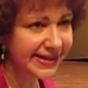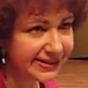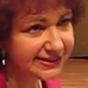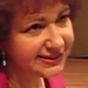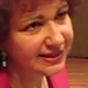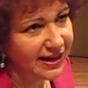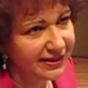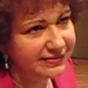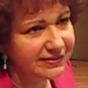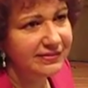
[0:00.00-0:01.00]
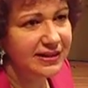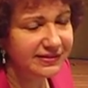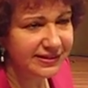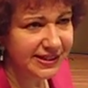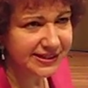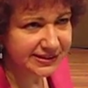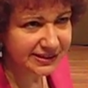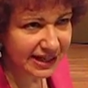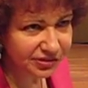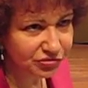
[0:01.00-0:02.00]
insight that this
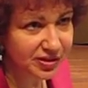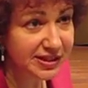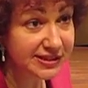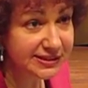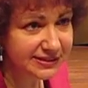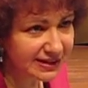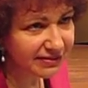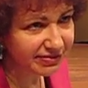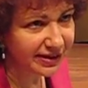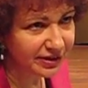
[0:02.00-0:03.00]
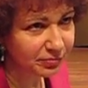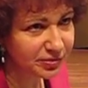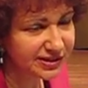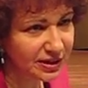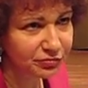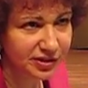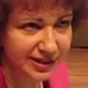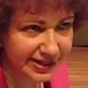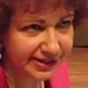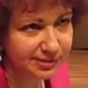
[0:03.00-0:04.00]
country is nothing without the
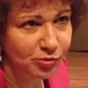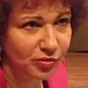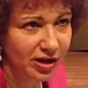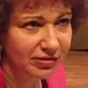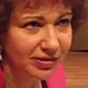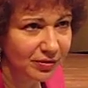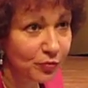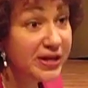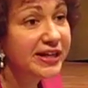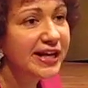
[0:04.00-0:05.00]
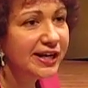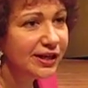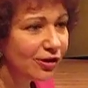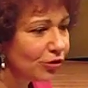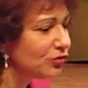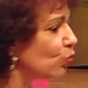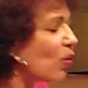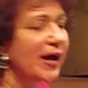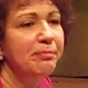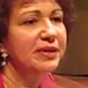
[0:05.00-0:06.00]
diaspora. Mm-hmm. We cannot
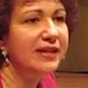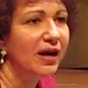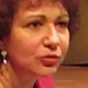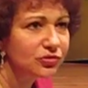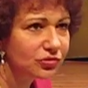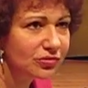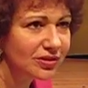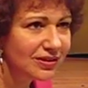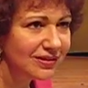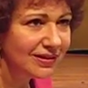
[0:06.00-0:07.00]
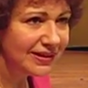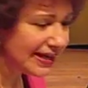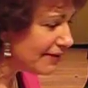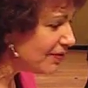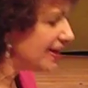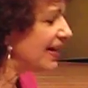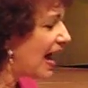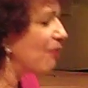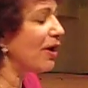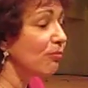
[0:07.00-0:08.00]
wipe it out. Mm-hmm. Even in
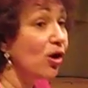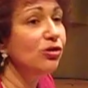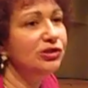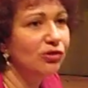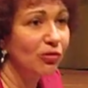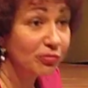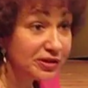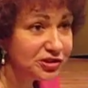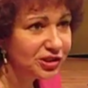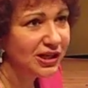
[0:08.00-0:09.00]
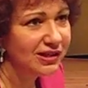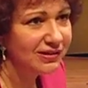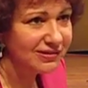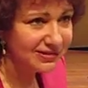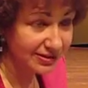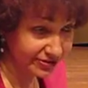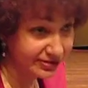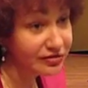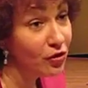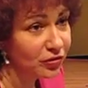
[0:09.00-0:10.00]
our most original
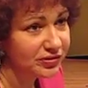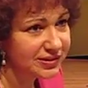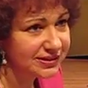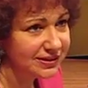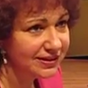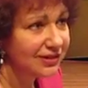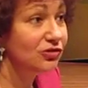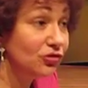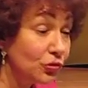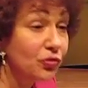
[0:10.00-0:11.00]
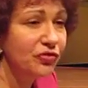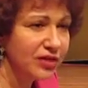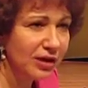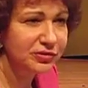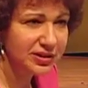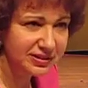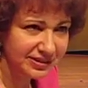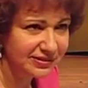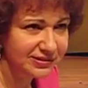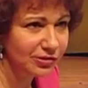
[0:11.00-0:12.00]
songs, 2,000
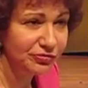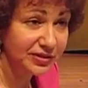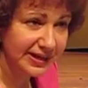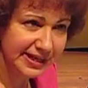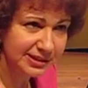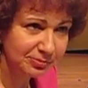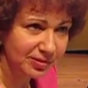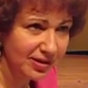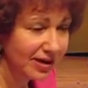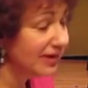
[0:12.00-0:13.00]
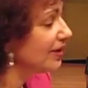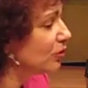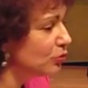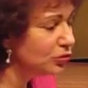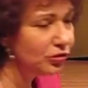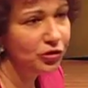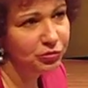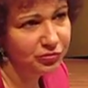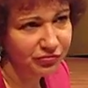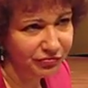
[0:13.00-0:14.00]
years of diaspora could
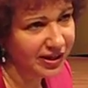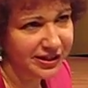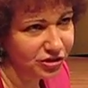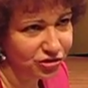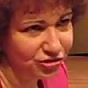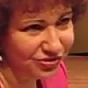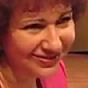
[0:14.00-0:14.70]
not vanish.